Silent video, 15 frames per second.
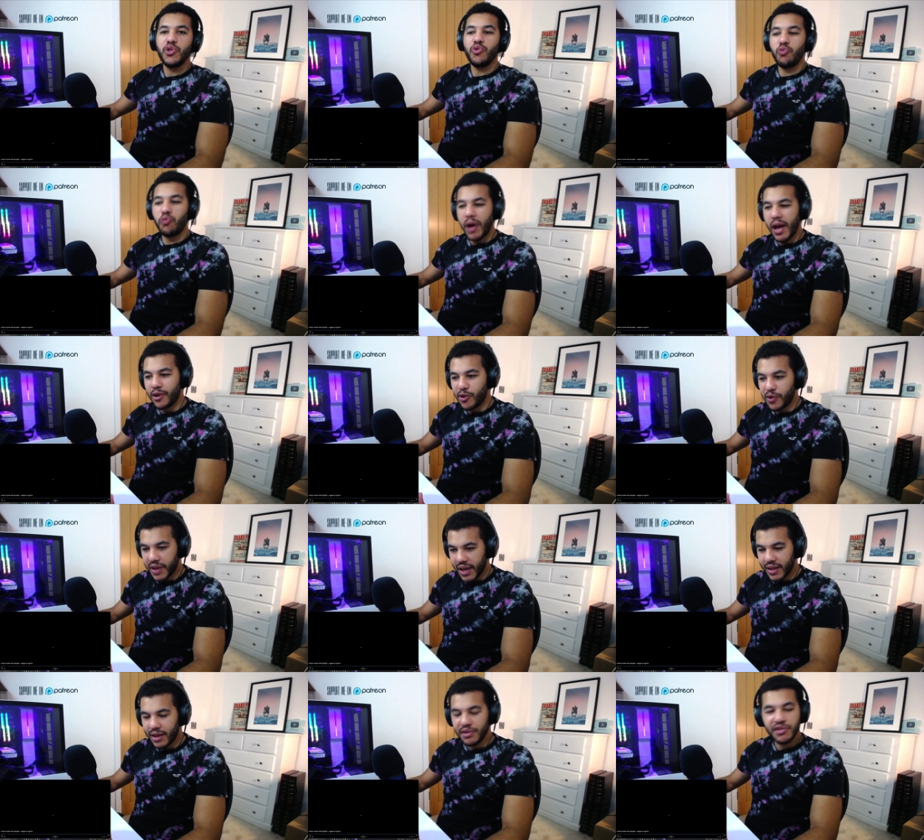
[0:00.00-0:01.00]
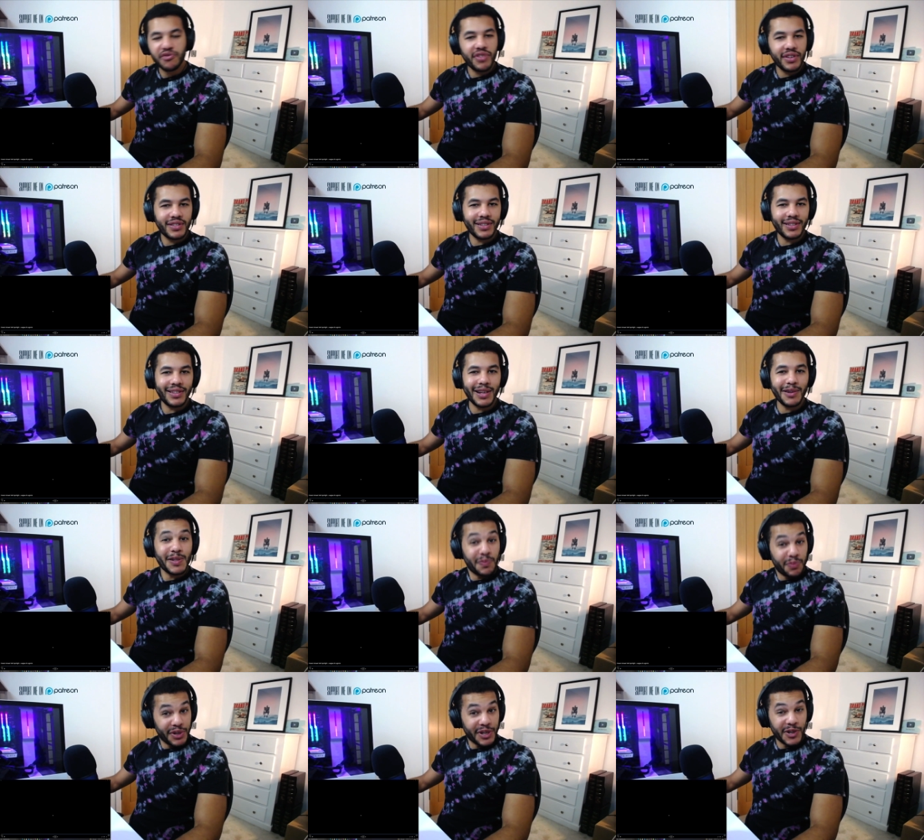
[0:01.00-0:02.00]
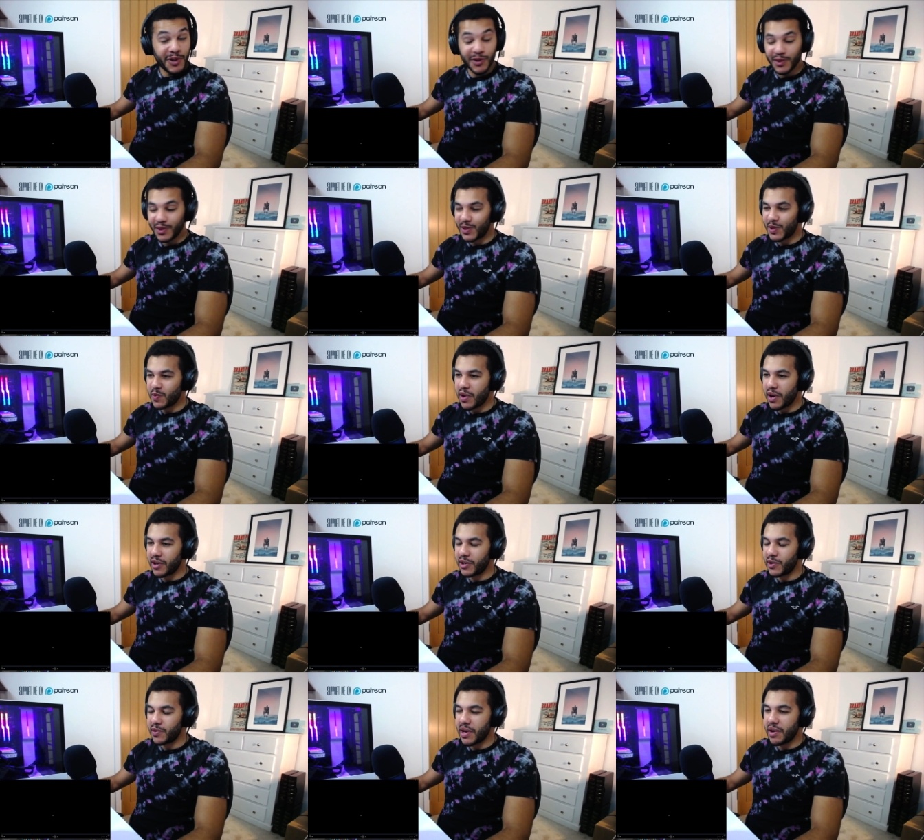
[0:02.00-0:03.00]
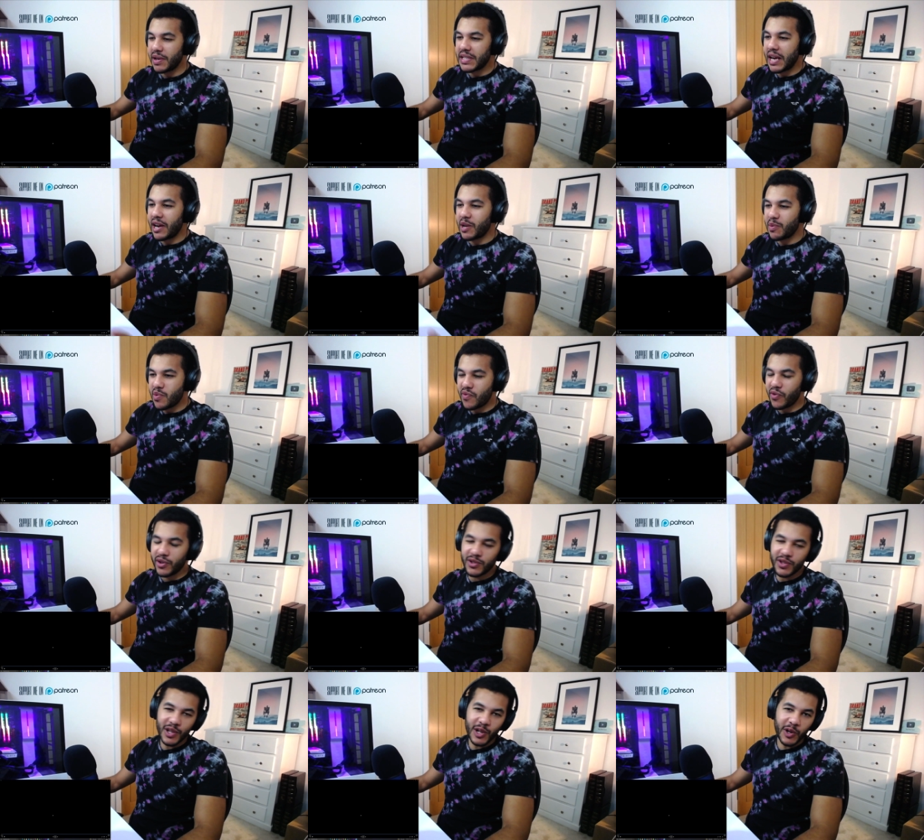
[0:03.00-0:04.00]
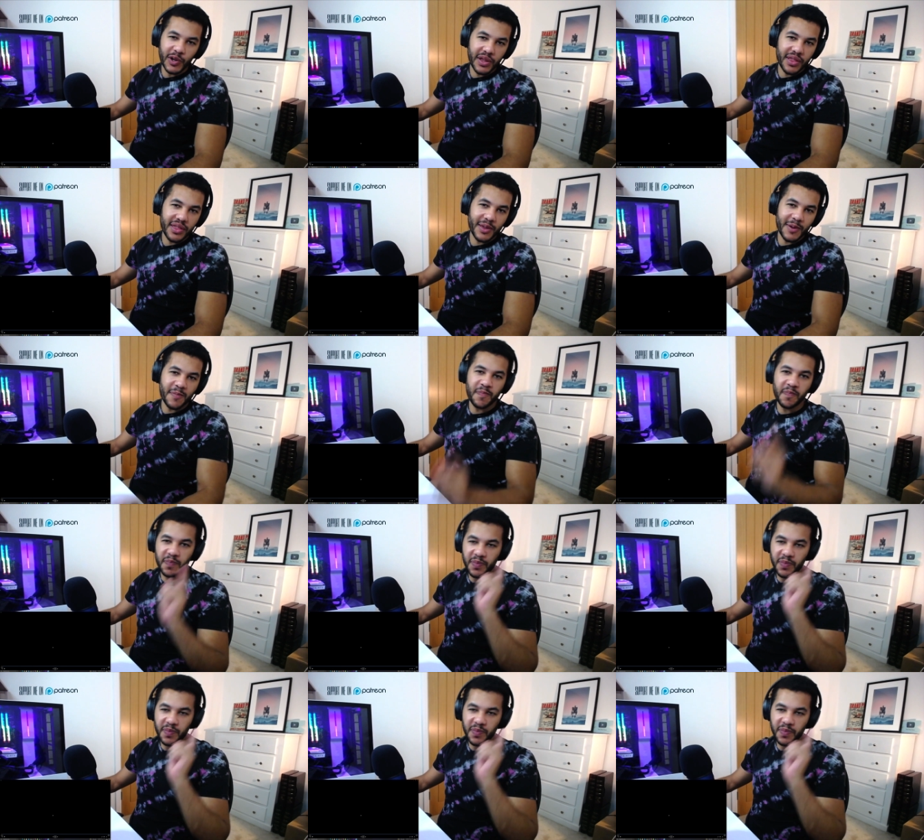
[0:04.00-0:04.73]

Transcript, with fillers: Right, okay, that was interesting. That was pretty good. So what I'm going to do now is I'm going to move on to the login theme.